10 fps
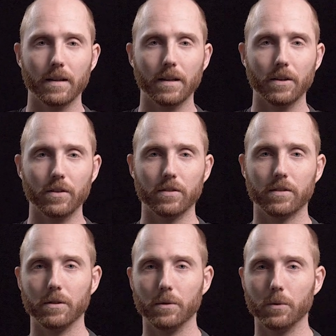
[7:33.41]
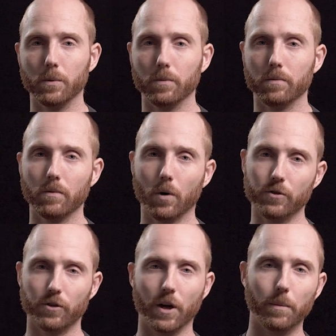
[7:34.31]
is to
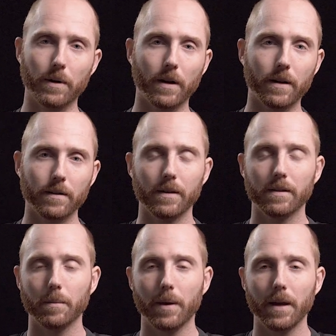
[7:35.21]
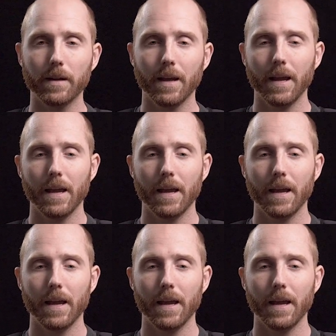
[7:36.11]
hold your helmet on to the bag,